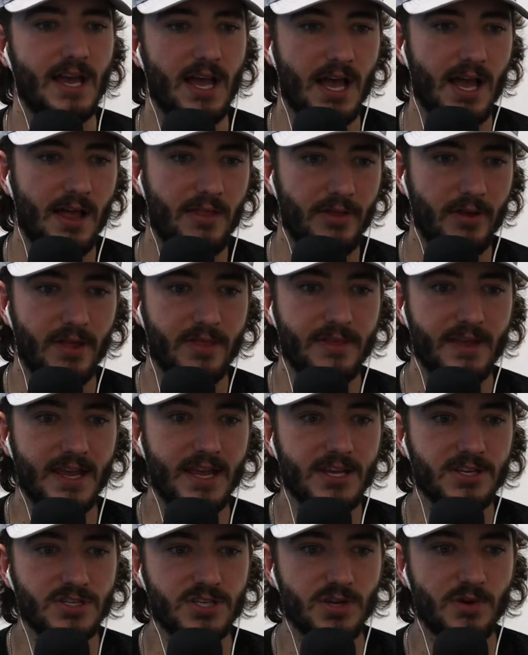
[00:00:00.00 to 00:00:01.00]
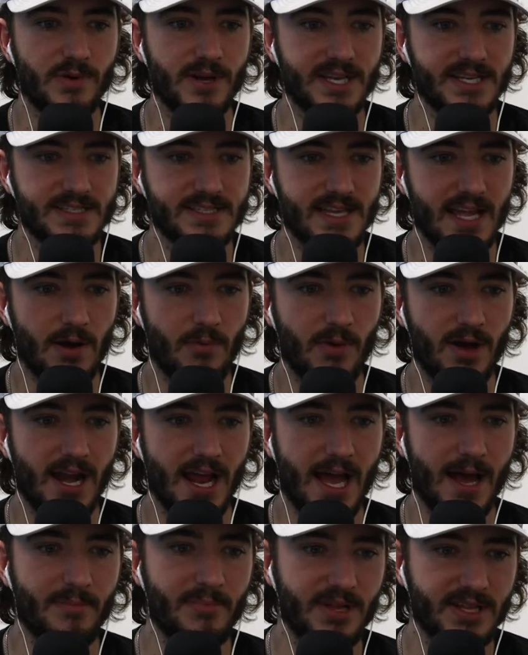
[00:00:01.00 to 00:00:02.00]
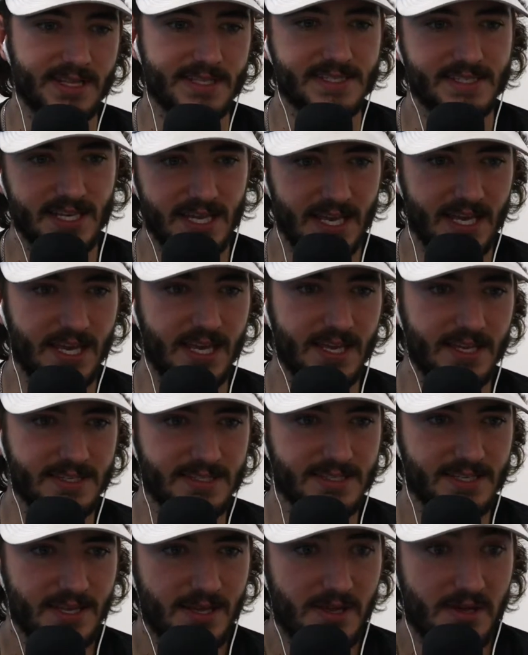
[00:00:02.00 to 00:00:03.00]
The issue is that what happens is